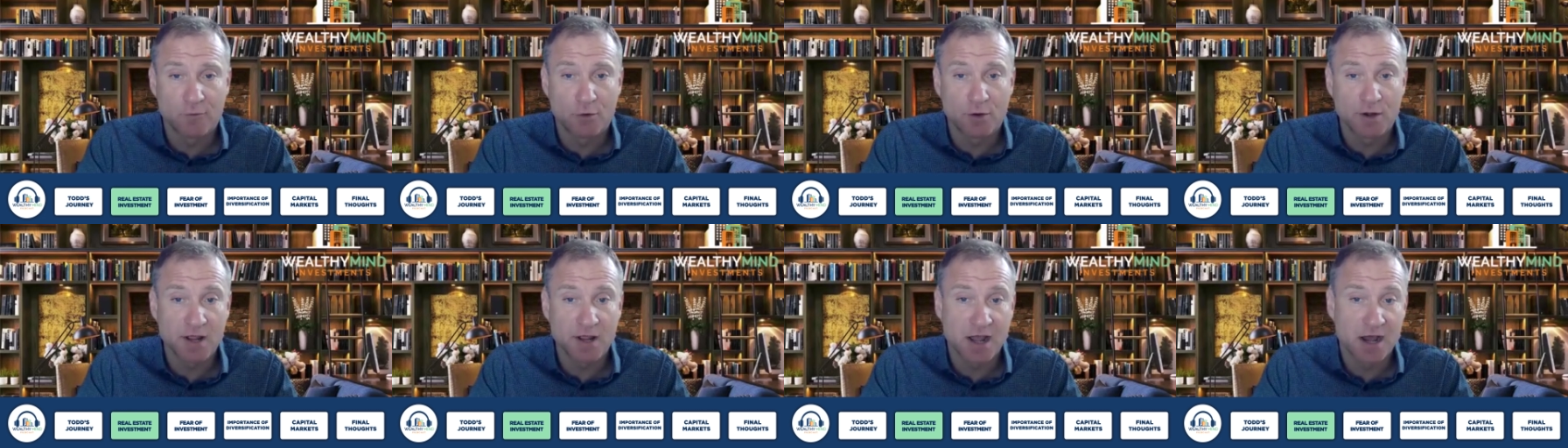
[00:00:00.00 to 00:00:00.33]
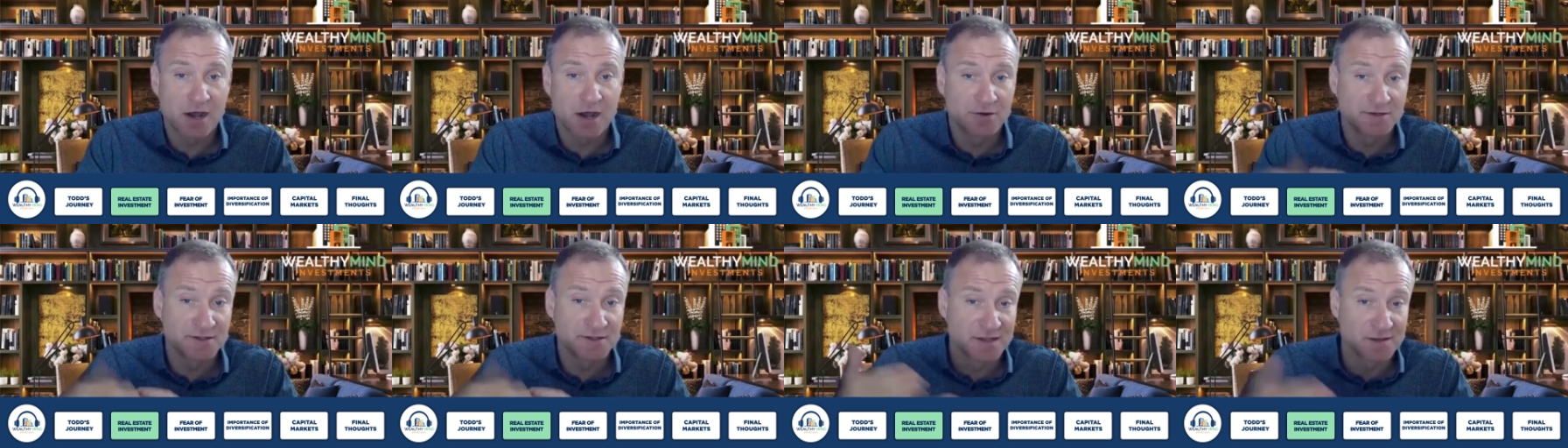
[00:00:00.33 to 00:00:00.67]
40
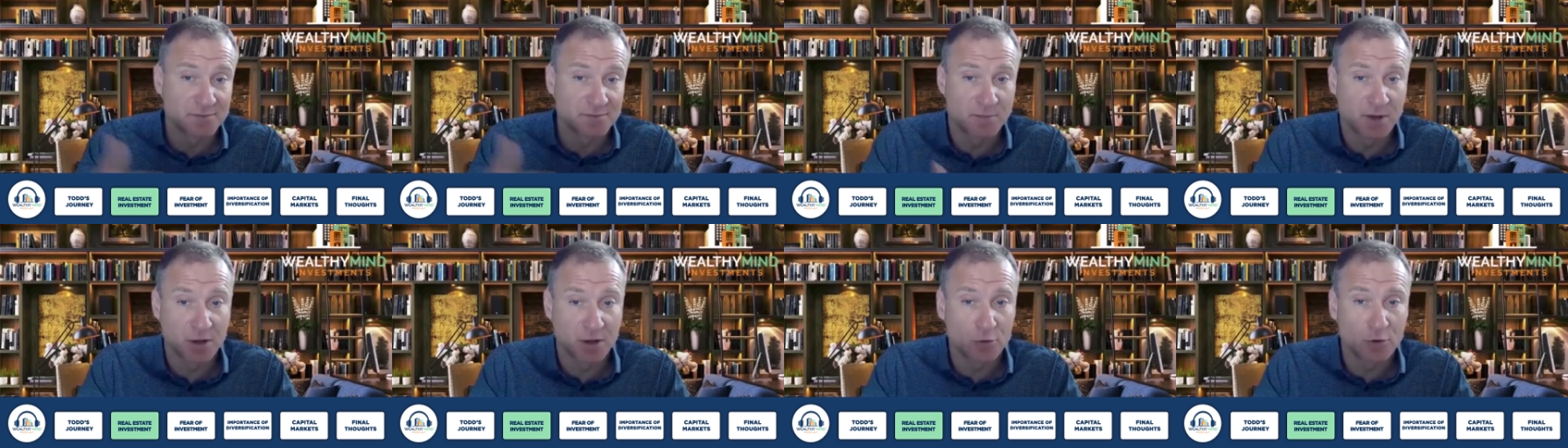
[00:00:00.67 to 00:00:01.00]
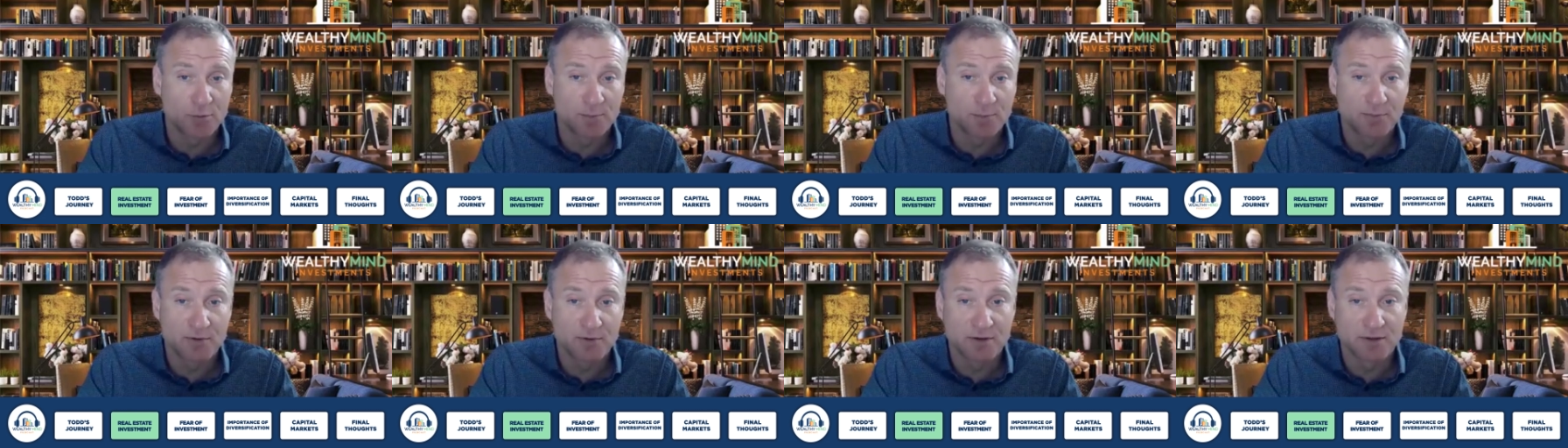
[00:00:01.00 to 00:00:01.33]
hours at my
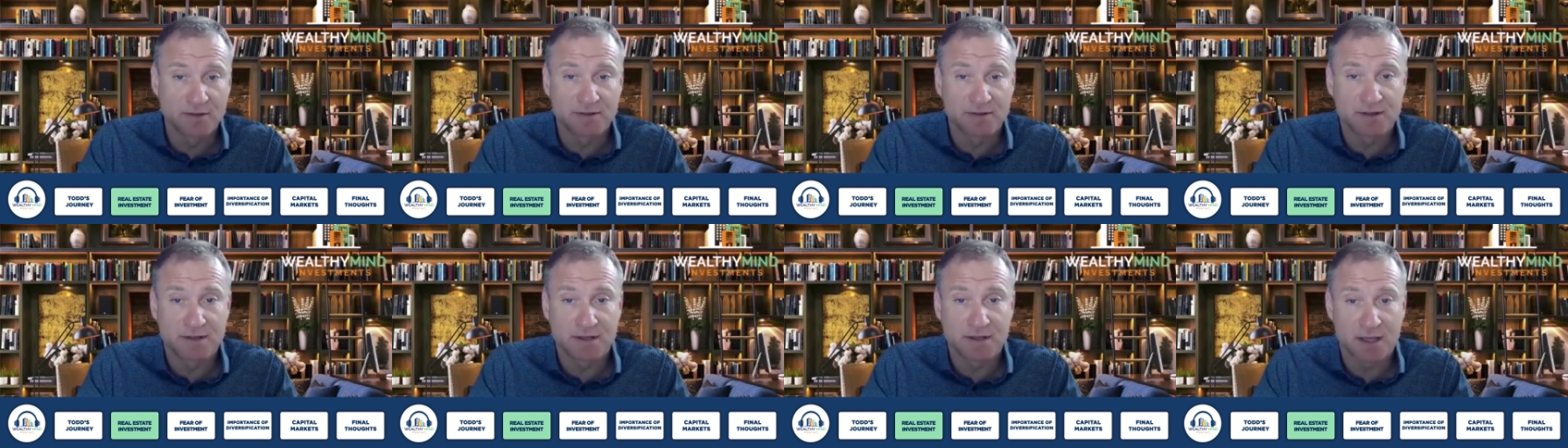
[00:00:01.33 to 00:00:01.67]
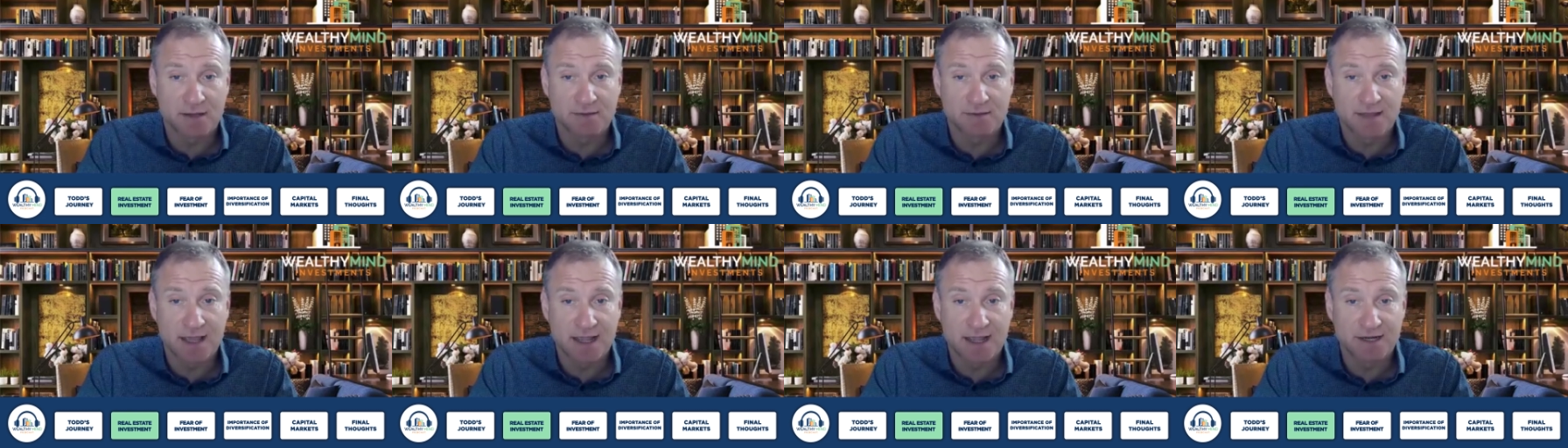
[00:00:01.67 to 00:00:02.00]
corporate
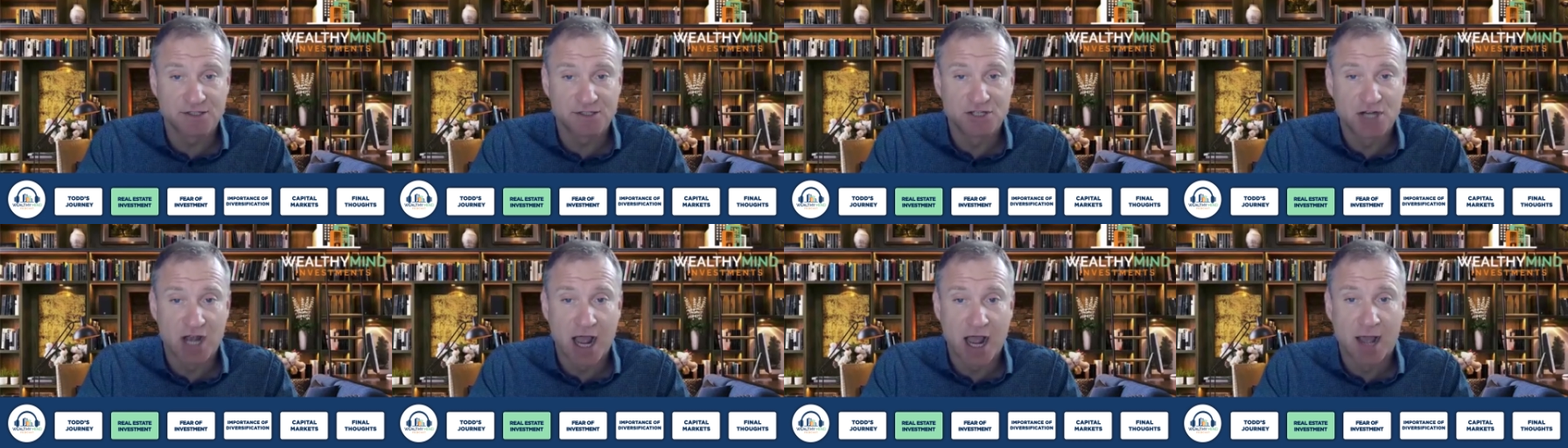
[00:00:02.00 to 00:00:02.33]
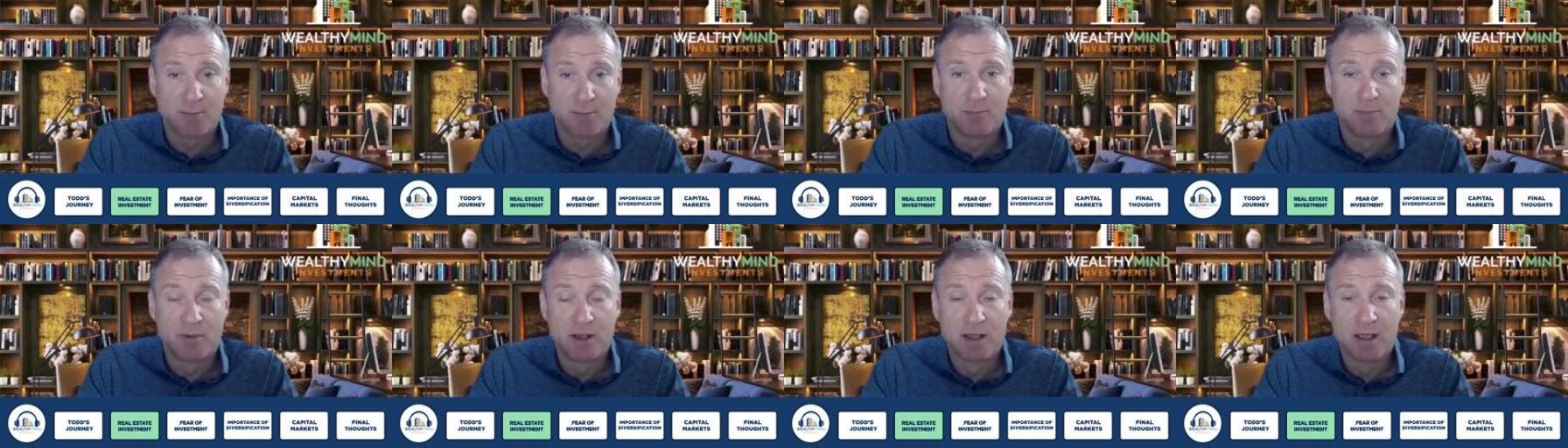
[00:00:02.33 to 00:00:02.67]
uh, tech
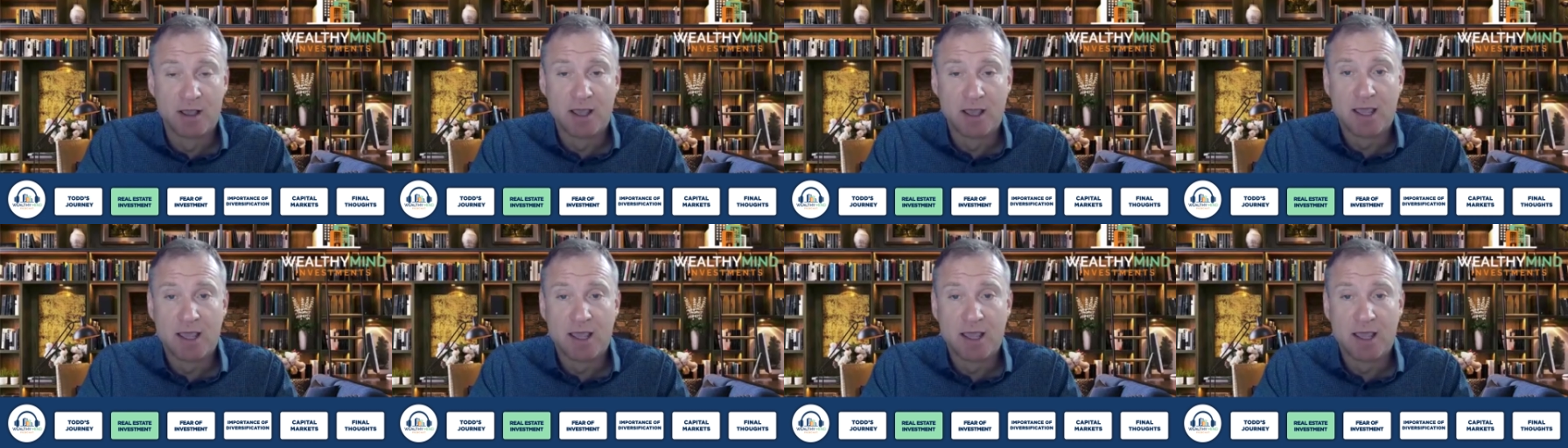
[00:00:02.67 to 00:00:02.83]
job,